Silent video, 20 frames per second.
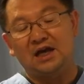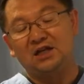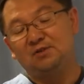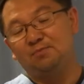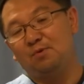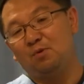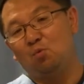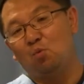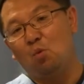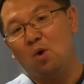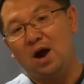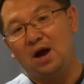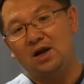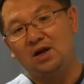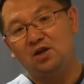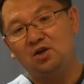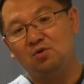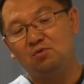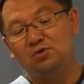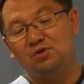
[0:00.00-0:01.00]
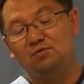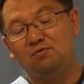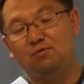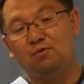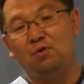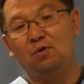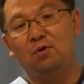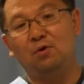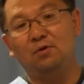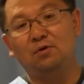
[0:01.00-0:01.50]
has been widely
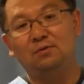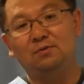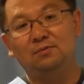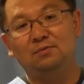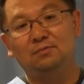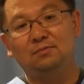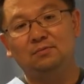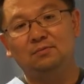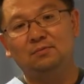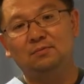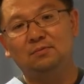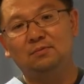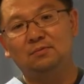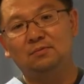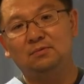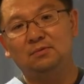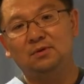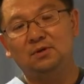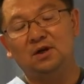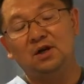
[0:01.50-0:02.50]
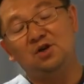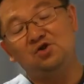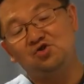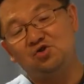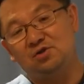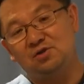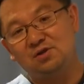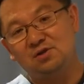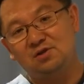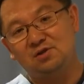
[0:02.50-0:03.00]
used for
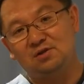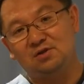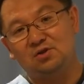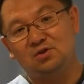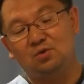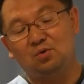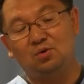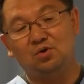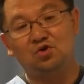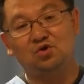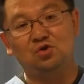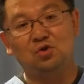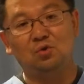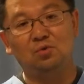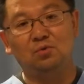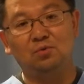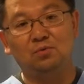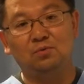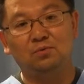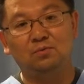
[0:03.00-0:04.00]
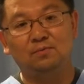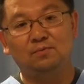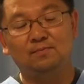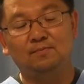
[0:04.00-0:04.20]
100 years or so.